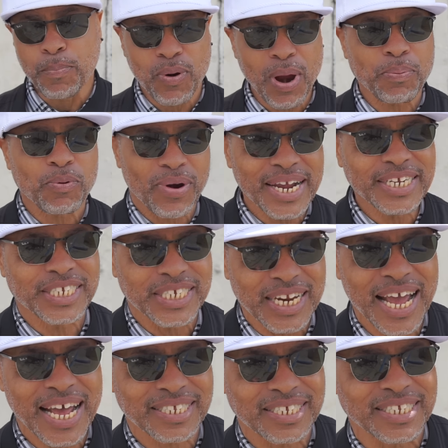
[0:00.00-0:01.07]
preparation
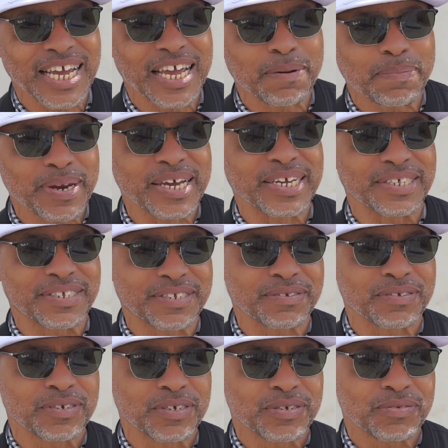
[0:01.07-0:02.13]
has to take place.
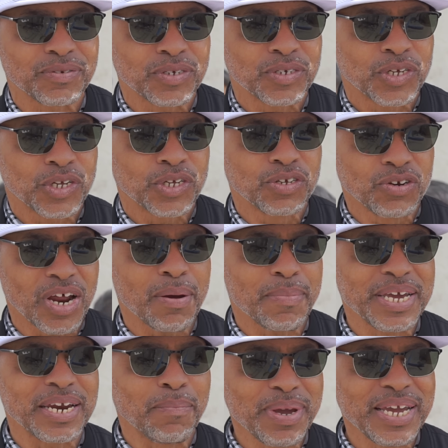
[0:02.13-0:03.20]
You know what I
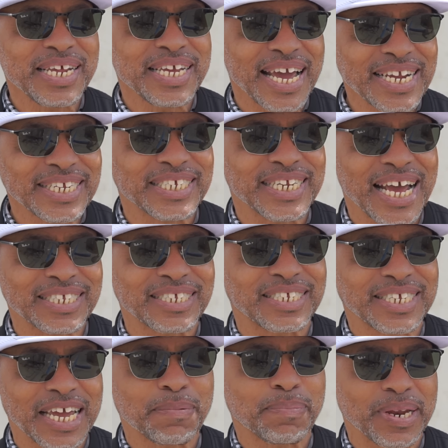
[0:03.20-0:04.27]
mean? A mediation has to
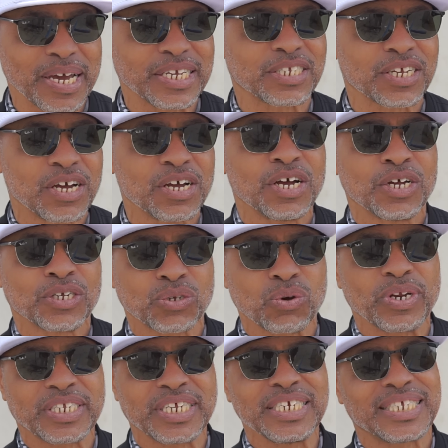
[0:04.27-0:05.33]
take place so
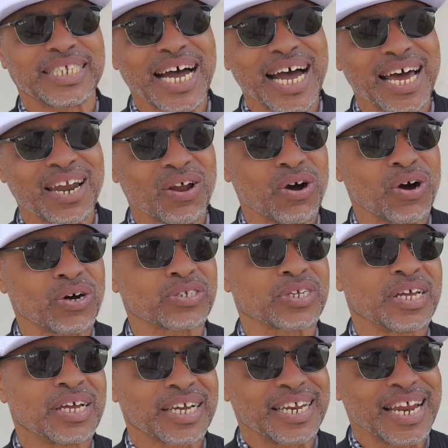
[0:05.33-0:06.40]
that these dialogues
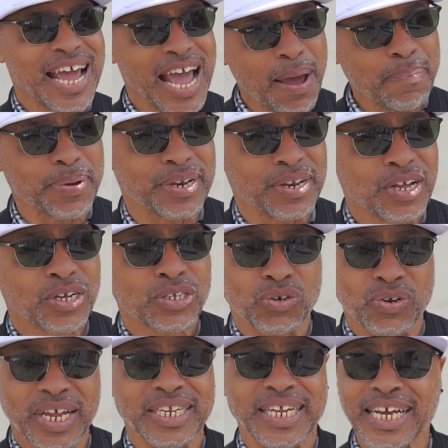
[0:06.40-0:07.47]
can happen, so
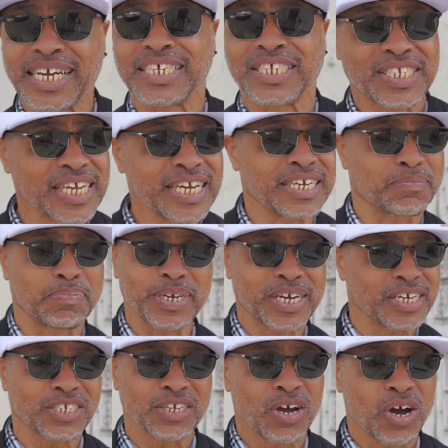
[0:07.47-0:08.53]
that they can see.
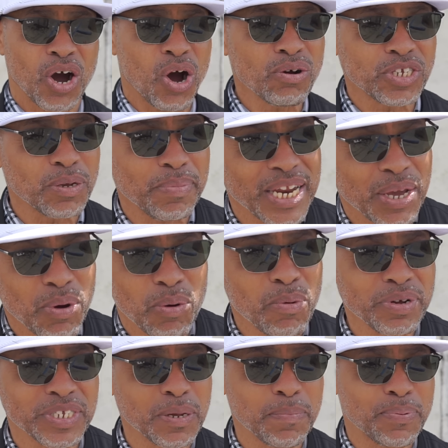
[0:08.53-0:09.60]
Because ultimately, when
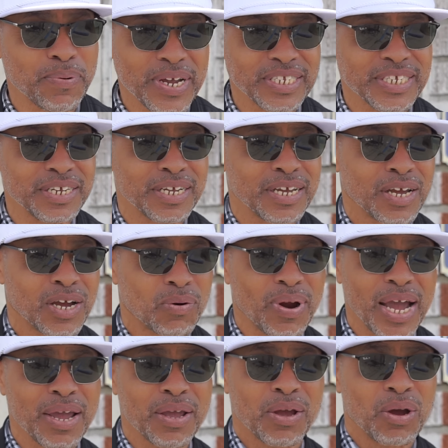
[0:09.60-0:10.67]
we was in prison,
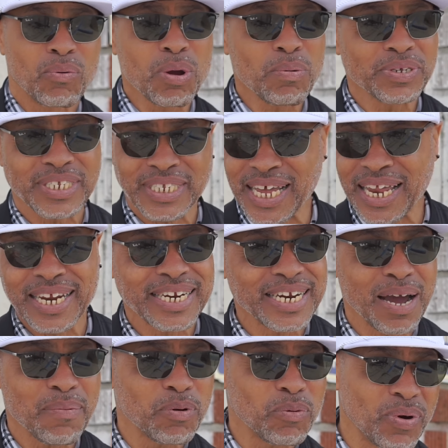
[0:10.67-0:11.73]
right, we were selling
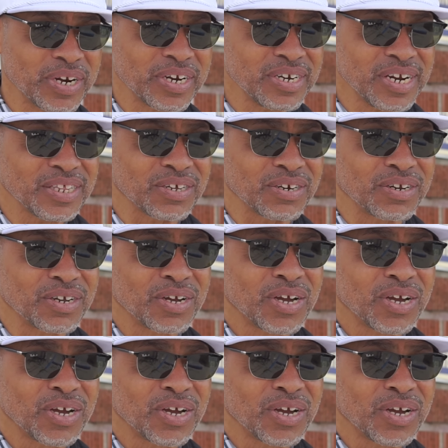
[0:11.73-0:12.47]
up with one another,